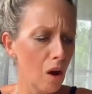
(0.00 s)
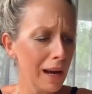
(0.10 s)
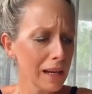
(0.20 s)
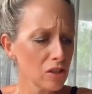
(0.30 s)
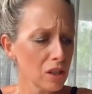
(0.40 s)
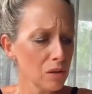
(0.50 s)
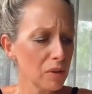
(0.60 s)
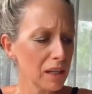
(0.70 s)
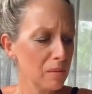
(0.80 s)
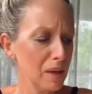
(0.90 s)
I actually
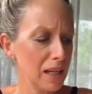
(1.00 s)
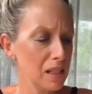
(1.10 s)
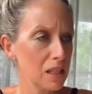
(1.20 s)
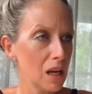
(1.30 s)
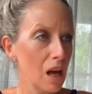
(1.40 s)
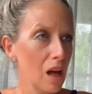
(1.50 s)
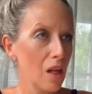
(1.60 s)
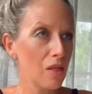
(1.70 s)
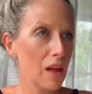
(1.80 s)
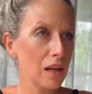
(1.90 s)
recommend
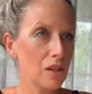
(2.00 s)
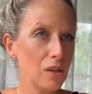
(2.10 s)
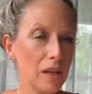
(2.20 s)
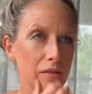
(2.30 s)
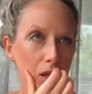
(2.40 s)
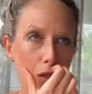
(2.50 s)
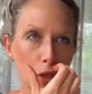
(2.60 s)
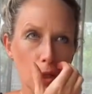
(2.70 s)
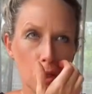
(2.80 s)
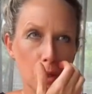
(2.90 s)
that you give it
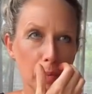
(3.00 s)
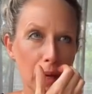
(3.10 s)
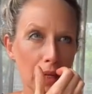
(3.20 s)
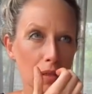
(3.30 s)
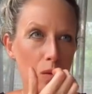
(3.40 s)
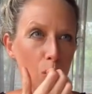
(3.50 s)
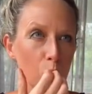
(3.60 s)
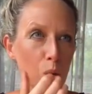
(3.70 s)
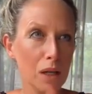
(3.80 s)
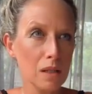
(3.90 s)
to your pets
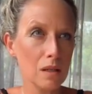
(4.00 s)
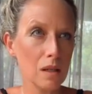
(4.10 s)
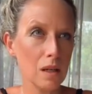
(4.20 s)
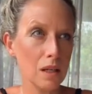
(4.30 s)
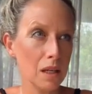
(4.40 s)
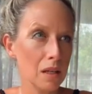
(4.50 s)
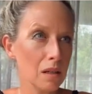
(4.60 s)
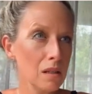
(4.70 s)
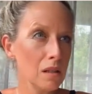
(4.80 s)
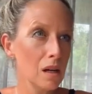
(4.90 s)
once a
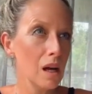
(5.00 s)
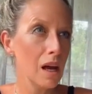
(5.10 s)
year.